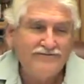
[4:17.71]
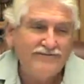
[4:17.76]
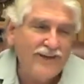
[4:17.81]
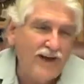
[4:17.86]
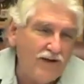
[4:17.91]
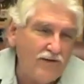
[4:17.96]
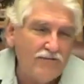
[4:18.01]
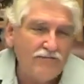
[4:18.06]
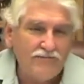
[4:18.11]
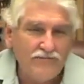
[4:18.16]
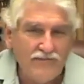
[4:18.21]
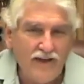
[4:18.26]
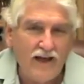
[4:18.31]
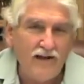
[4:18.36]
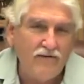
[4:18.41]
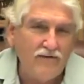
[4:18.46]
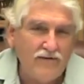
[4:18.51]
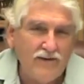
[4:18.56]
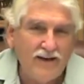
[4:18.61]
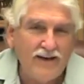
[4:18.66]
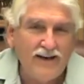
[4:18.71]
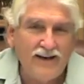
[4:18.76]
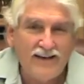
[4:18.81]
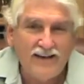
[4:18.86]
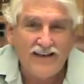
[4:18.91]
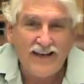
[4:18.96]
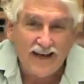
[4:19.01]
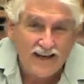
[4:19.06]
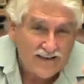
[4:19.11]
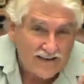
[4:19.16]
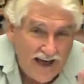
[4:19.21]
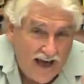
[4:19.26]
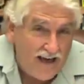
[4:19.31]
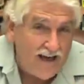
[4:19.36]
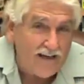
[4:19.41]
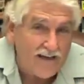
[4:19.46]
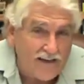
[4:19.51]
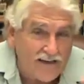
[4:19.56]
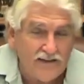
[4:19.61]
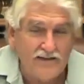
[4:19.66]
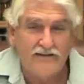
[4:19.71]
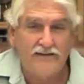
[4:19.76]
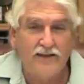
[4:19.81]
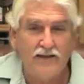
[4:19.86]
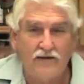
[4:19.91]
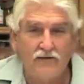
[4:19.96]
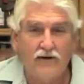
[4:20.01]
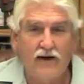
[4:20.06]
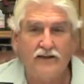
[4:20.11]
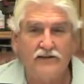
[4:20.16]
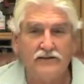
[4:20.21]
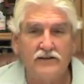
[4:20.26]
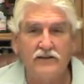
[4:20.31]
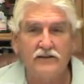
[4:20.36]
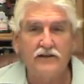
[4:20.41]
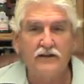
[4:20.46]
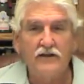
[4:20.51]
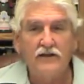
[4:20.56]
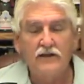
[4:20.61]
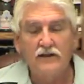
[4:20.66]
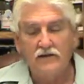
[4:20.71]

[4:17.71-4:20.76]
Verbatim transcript: So they didn't take that into consideration.